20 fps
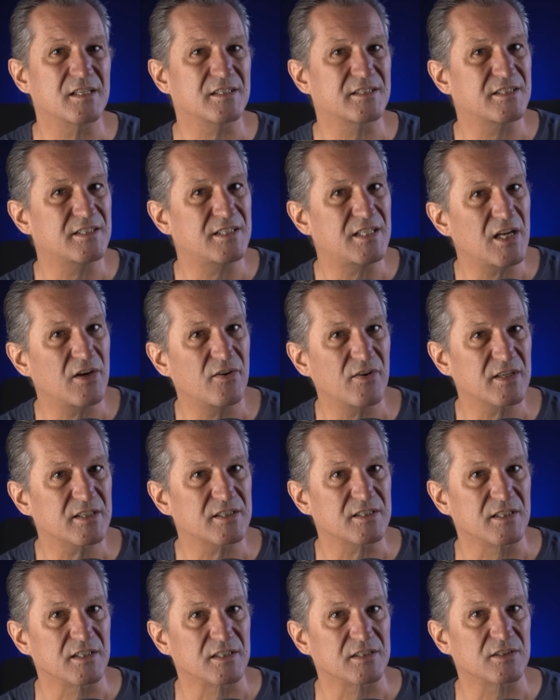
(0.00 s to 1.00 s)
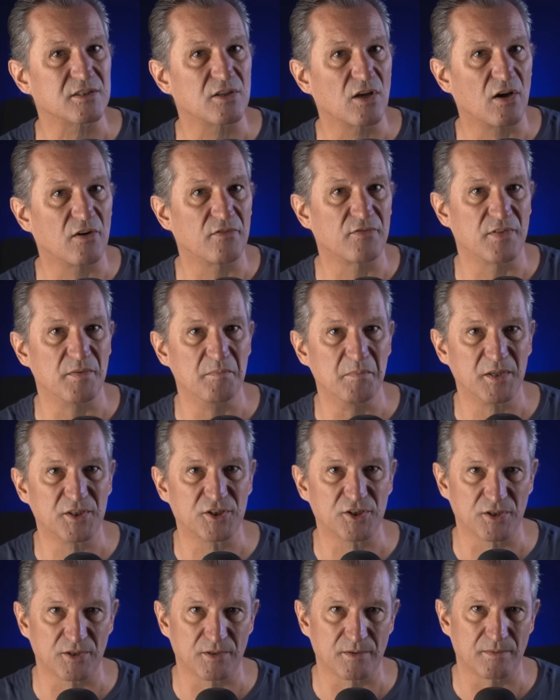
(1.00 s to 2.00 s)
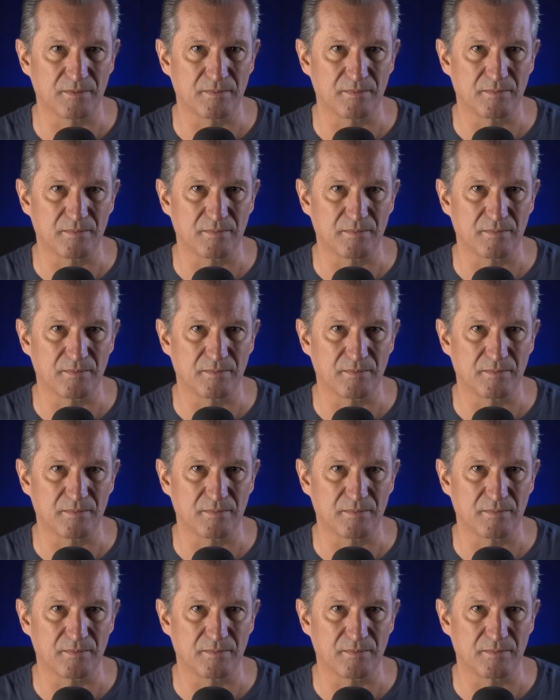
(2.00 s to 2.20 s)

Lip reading: seriousness of the mission.